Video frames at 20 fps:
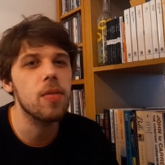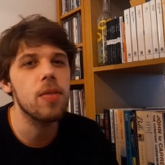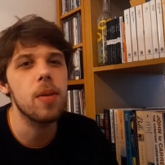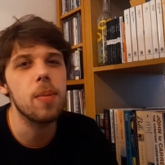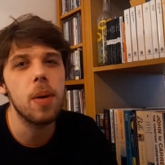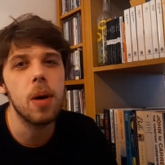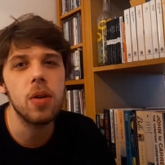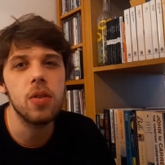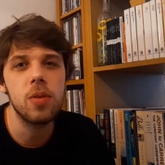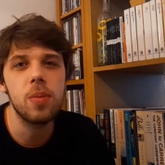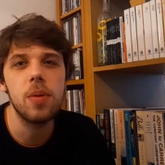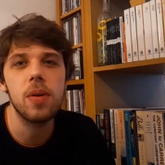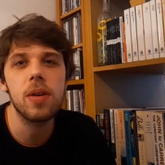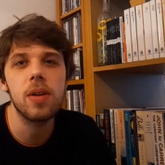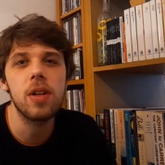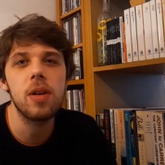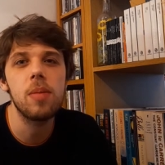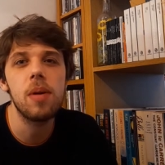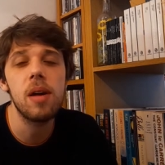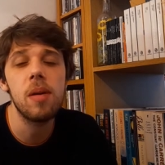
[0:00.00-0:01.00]
for the Poetry Book
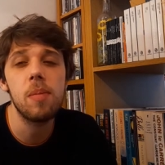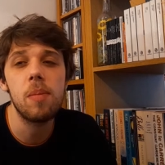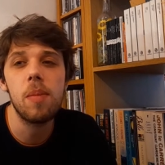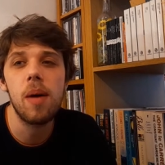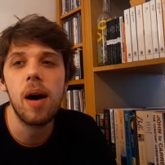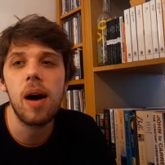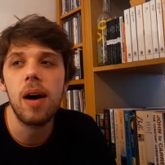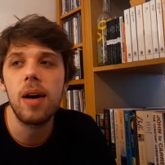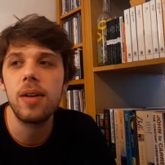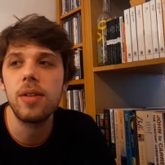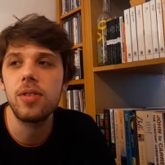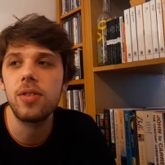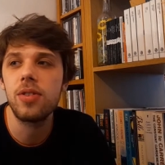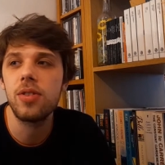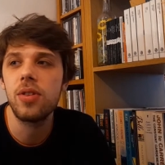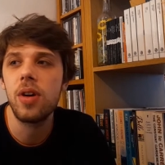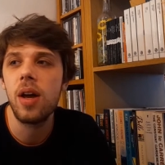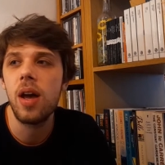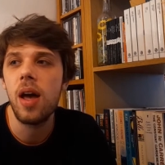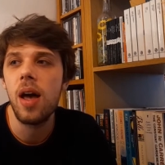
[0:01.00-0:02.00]
Club in March,